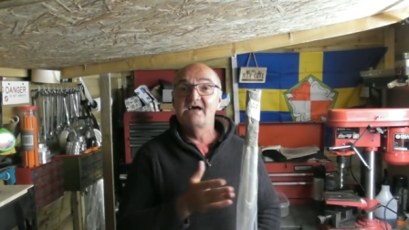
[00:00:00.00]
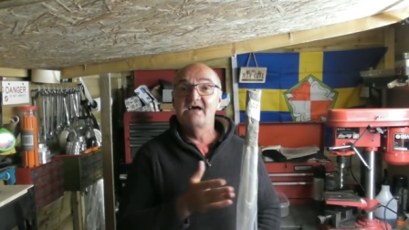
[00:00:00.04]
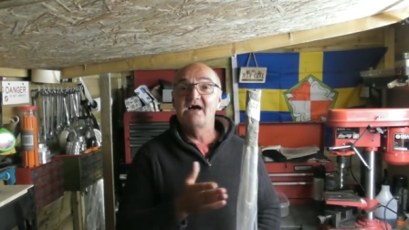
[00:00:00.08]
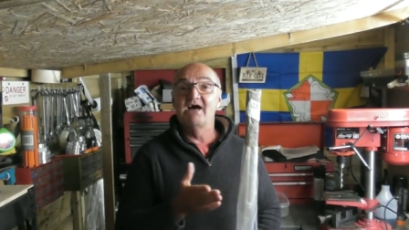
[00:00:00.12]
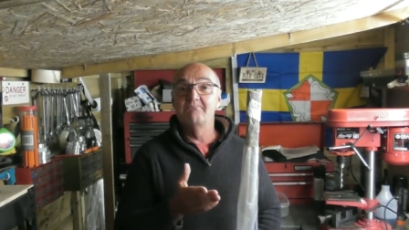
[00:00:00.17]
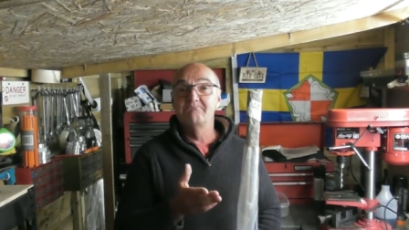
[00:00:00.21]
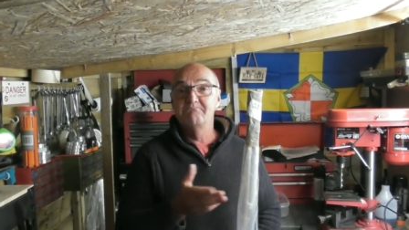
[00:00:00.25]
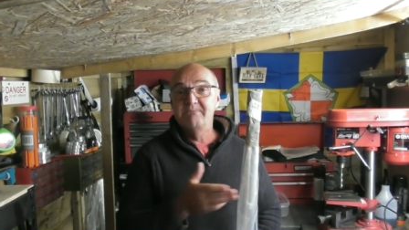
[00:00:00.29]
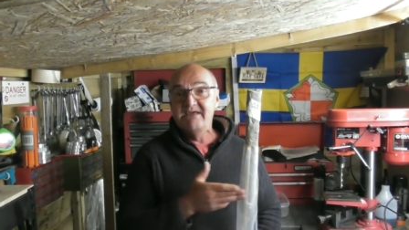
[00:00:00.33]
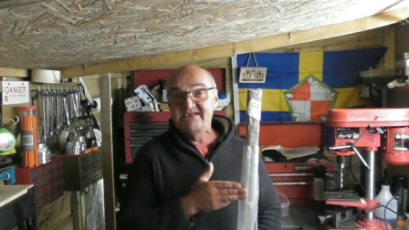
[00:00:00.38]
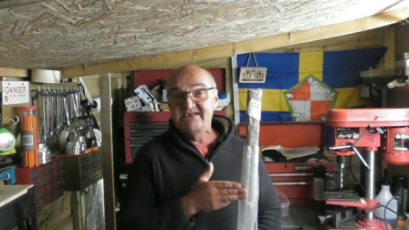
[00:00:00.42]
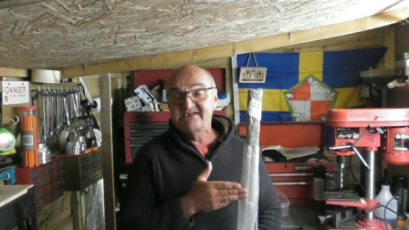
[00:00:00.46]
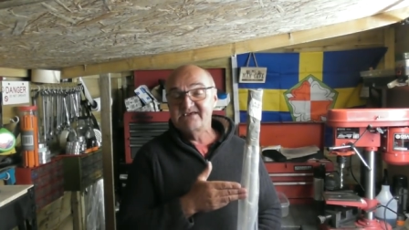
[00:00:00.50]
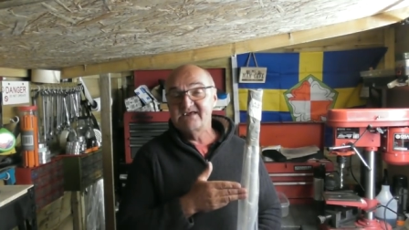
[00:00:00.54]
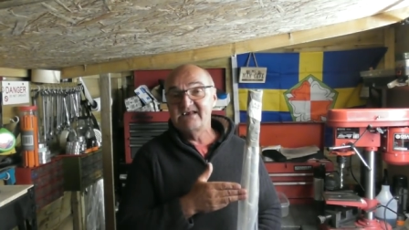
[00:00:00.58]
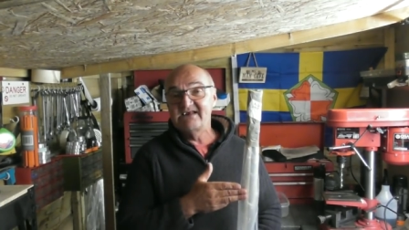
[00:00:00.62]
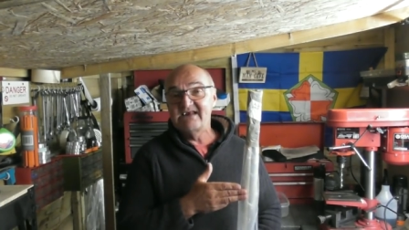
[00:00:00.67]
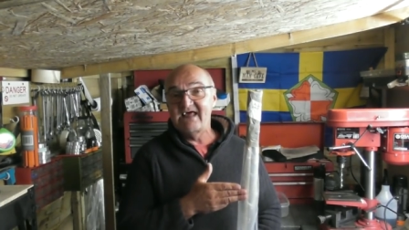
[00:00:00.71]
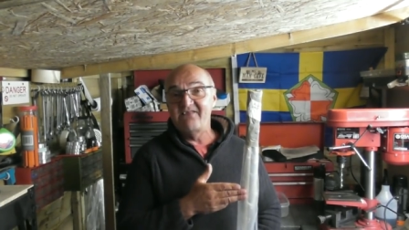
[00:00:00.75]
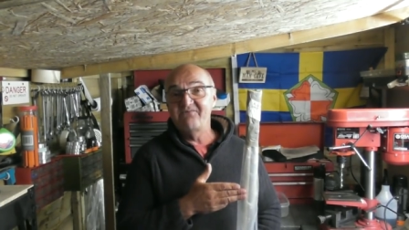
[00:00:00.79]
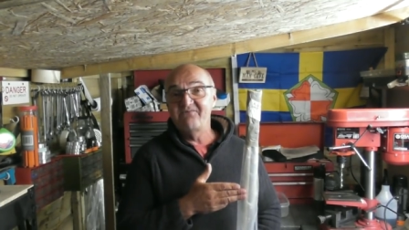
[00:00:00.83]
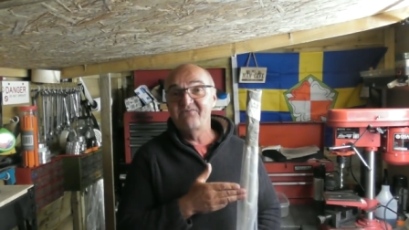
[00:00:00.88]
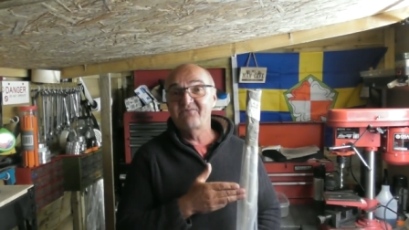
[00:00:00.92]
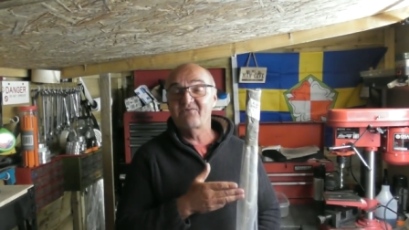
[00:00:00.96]
a meter
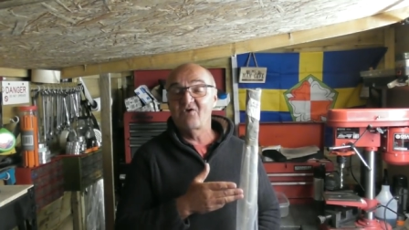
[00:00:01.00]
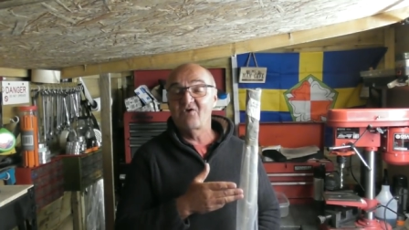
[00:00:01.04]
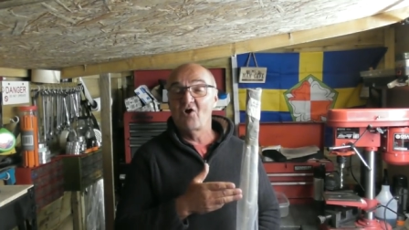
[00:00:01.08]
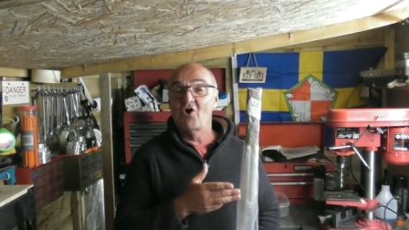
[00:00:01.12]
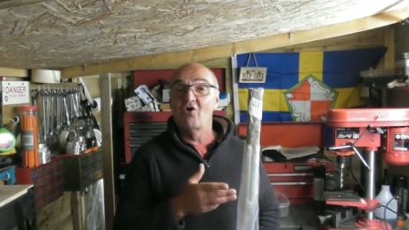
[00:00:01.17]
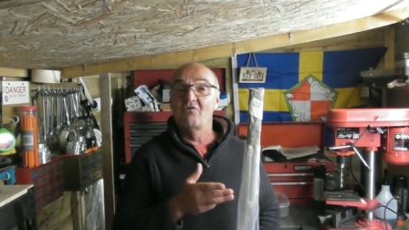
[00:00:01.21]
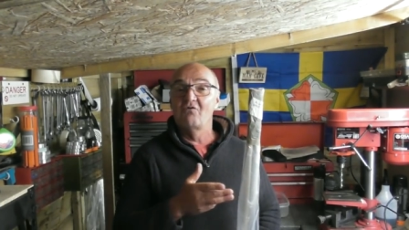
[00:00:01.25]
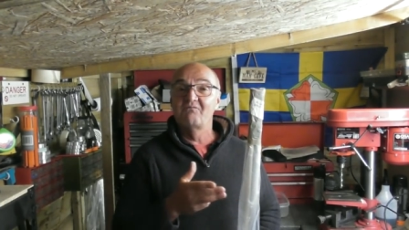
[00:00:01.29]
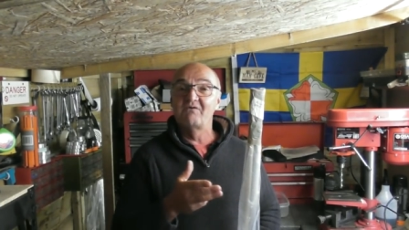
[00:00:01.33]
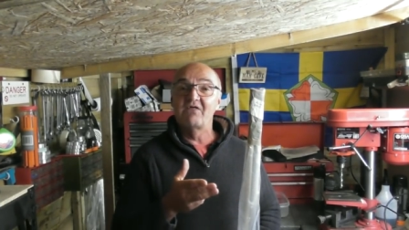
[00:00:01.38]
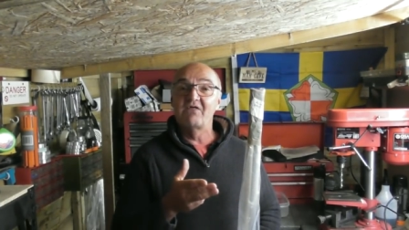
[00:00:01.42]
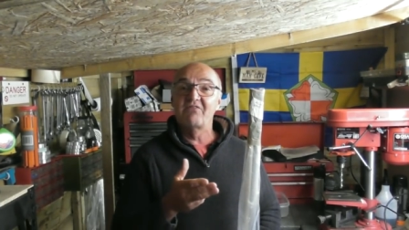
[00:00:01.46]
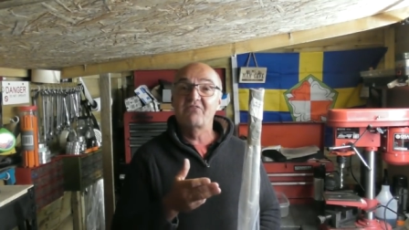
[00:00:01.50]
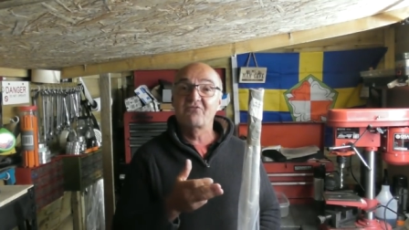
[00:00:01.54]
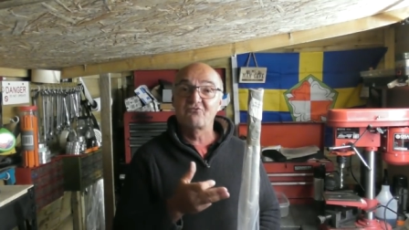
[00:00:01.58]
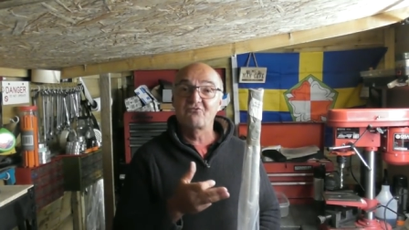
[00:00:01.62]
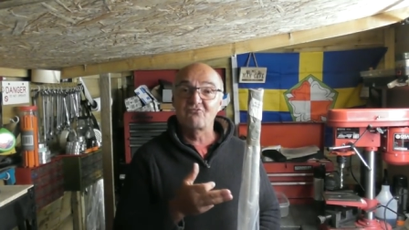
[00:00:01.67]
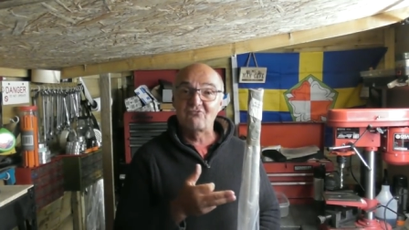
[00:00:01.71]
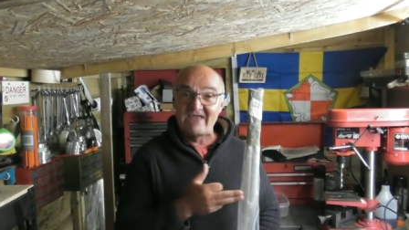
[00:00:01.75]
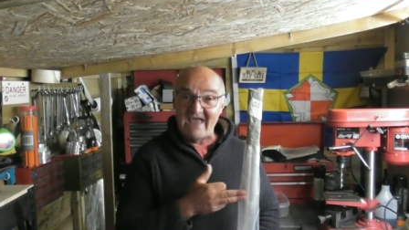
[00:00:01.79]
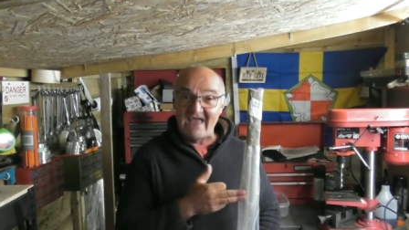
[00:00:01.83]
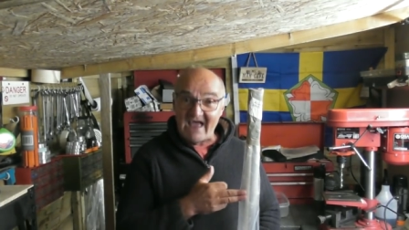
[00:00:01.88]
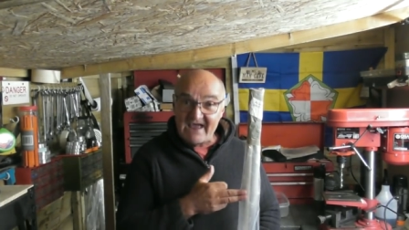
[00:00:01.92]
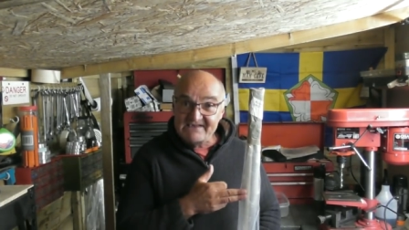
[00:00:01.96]
length of
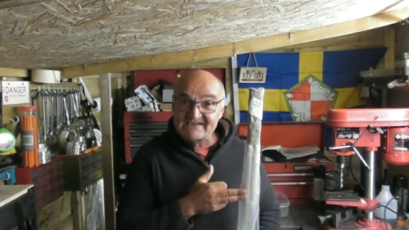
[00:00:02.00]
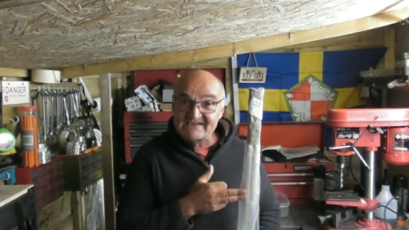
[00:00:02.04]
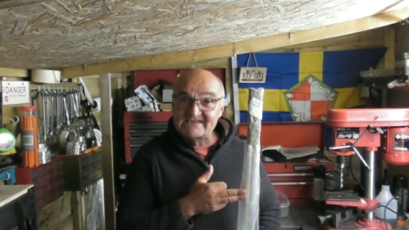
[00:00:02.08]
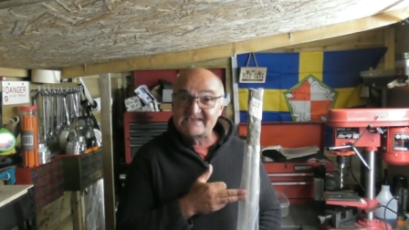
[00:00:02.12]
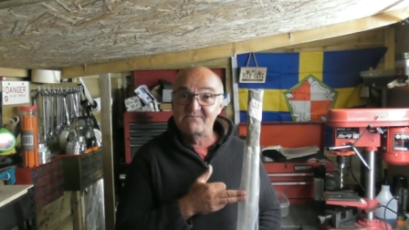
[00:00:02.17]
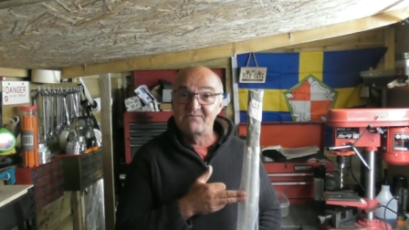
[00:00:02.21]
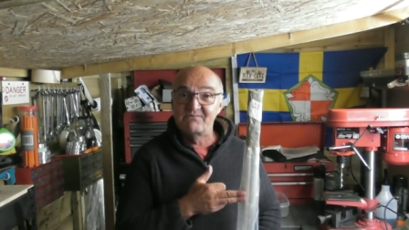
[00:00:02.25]
three eighths